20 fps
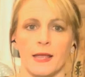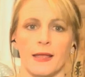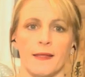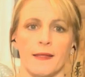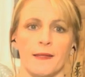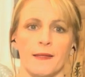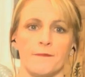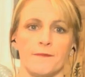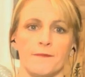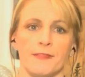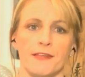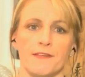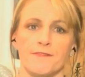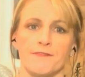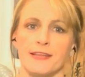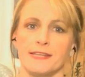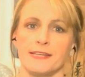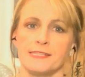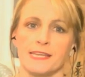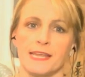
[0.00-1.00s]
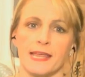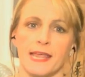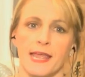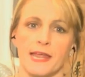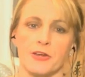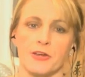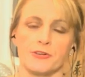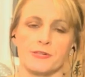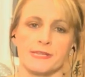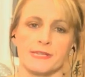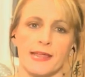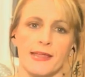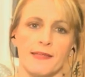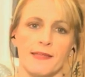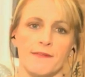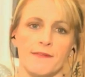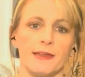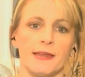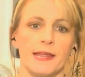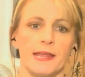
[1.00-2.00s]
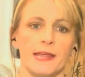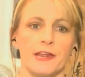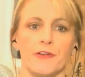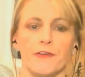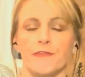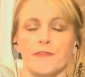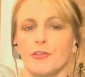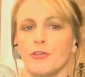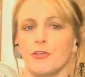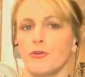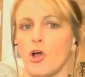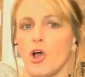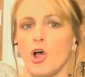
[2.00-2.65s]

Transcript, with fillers: Um, the investigators even interviewed